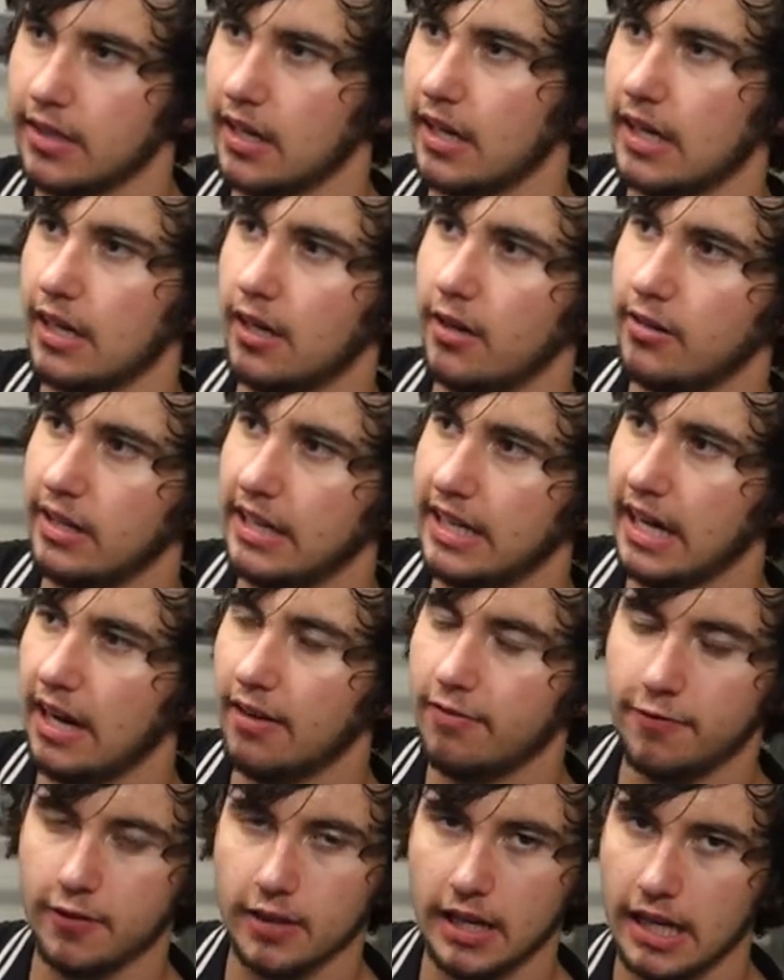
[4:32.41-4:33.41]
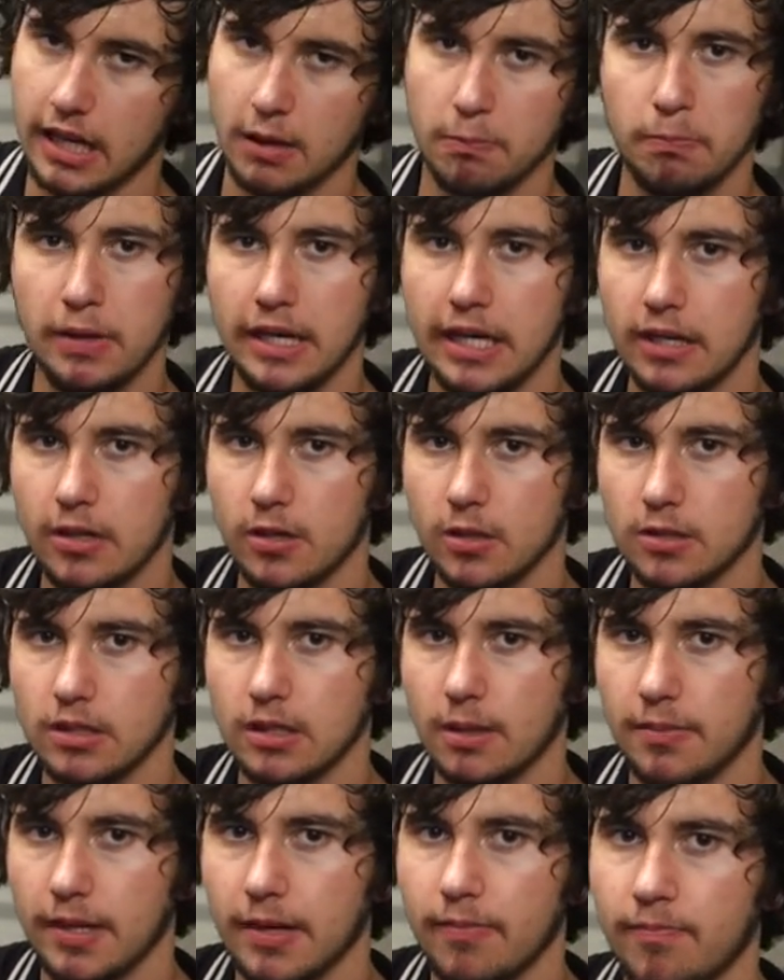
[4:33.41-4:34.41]
I can only cut for like a minute or
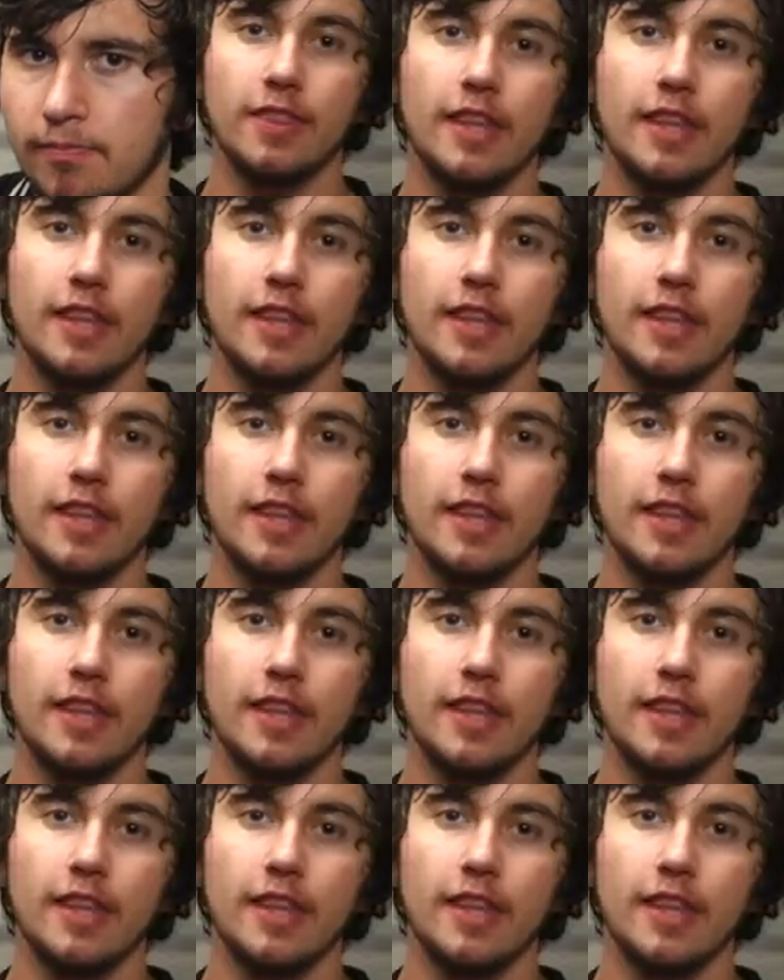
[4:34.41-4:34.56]
something.